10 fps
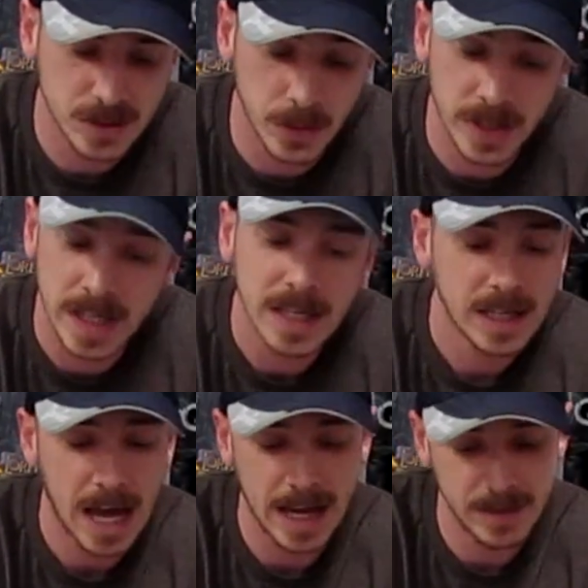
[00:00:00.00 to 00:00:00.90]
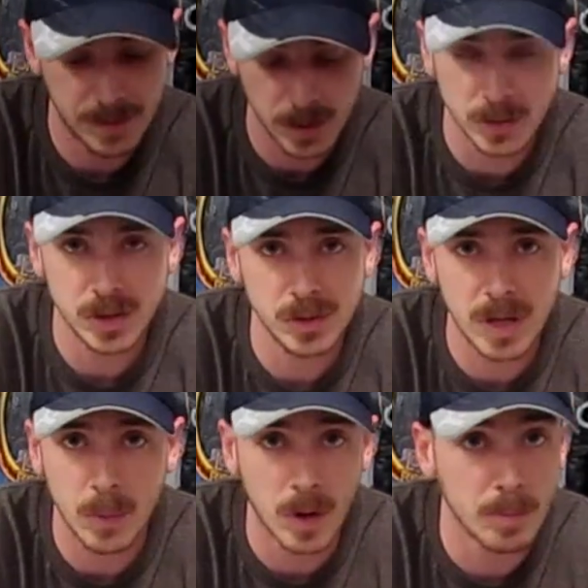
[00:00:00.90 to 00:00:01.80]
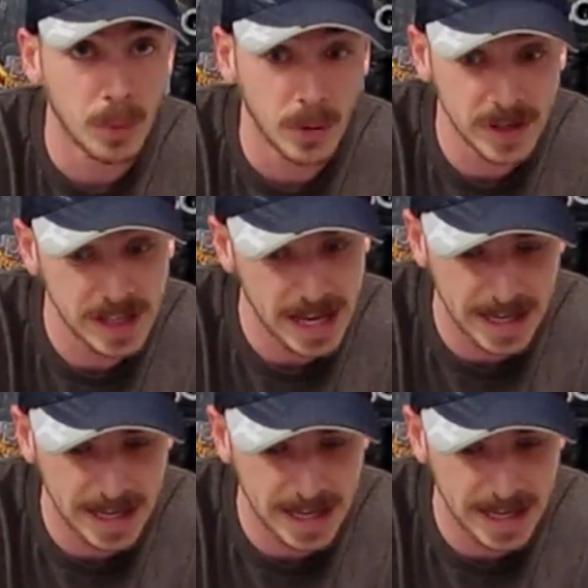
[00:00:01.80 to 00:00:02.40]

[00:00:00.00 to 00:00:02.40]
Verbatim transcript: toy, and for those of you that were born in the